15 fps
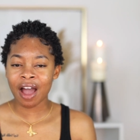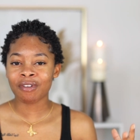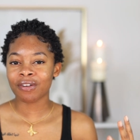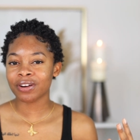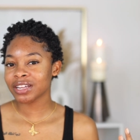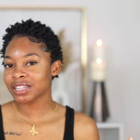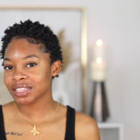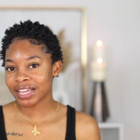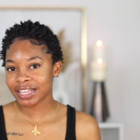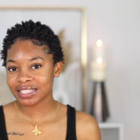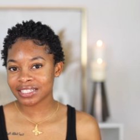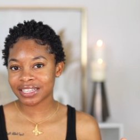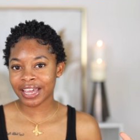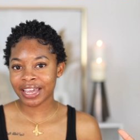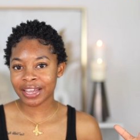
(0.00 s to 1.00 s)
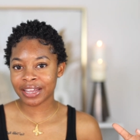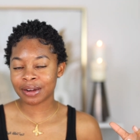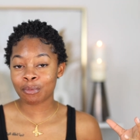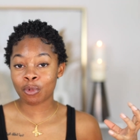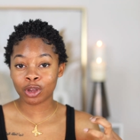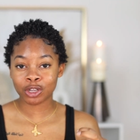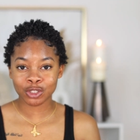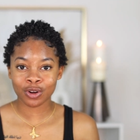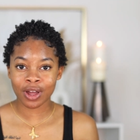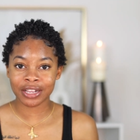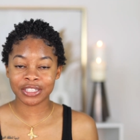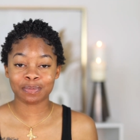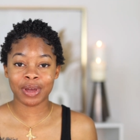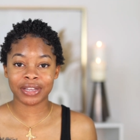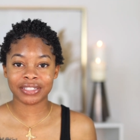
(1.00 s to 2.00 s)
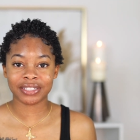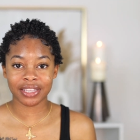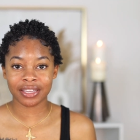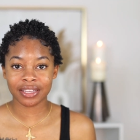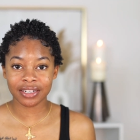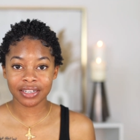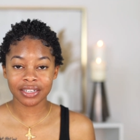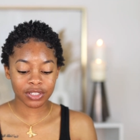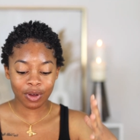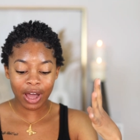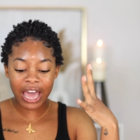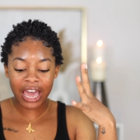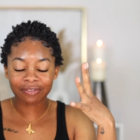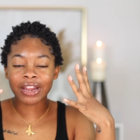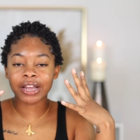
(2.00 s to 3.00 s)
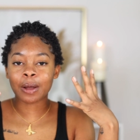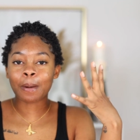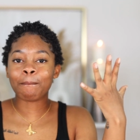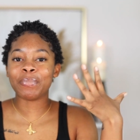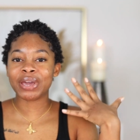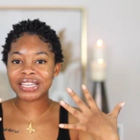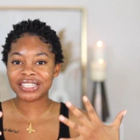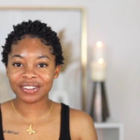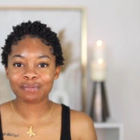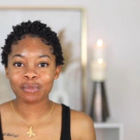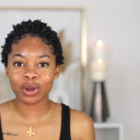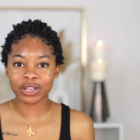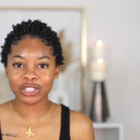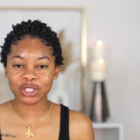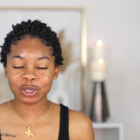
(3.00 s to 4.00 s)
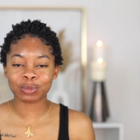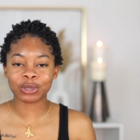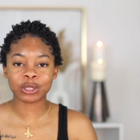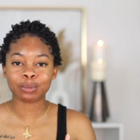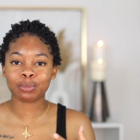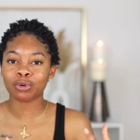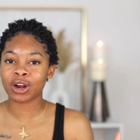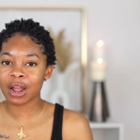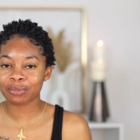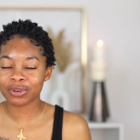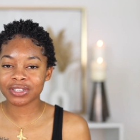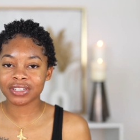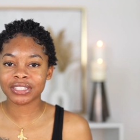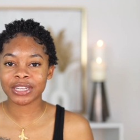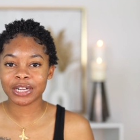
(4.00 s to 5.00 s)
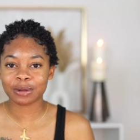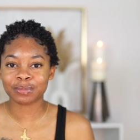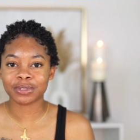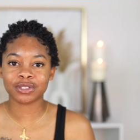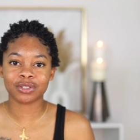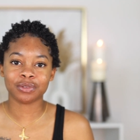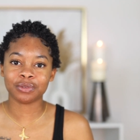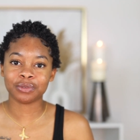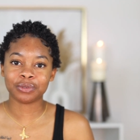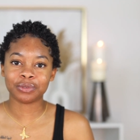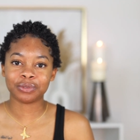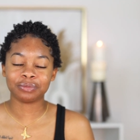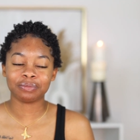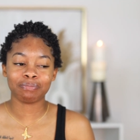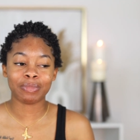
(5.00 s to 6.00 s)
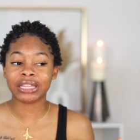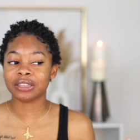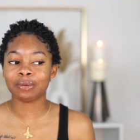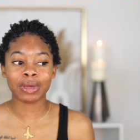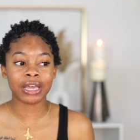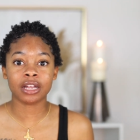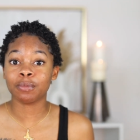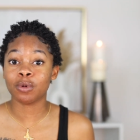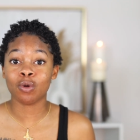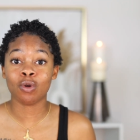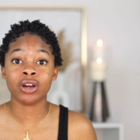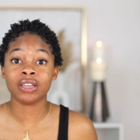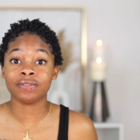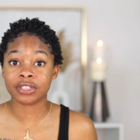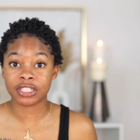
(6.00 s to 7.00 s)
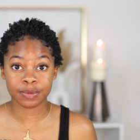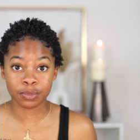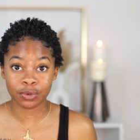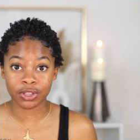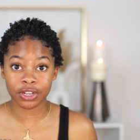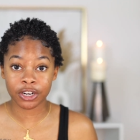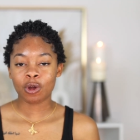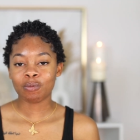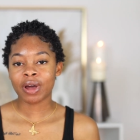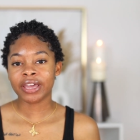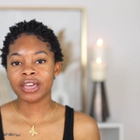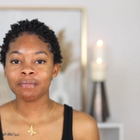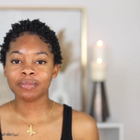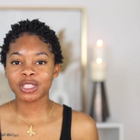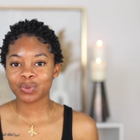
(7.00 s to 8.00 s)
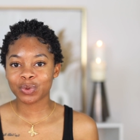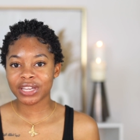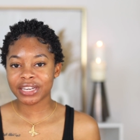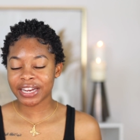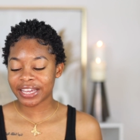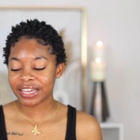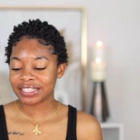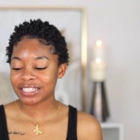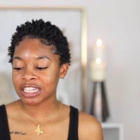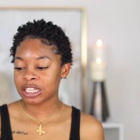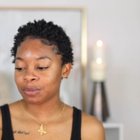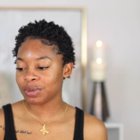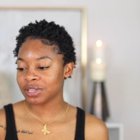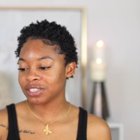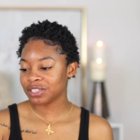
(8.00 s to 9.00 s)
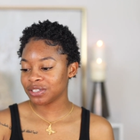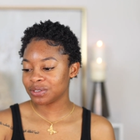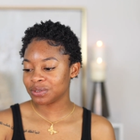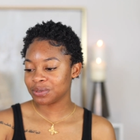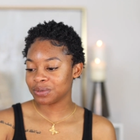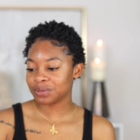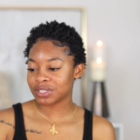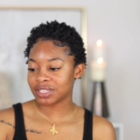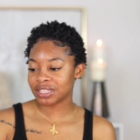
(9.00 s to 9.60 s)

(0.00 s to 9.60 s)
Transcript: I've already cleansed and moisturized my skin, so I have like a base of moisture, but the primer just helps to make the makeup go on even smoother. On my in-between days, I typically use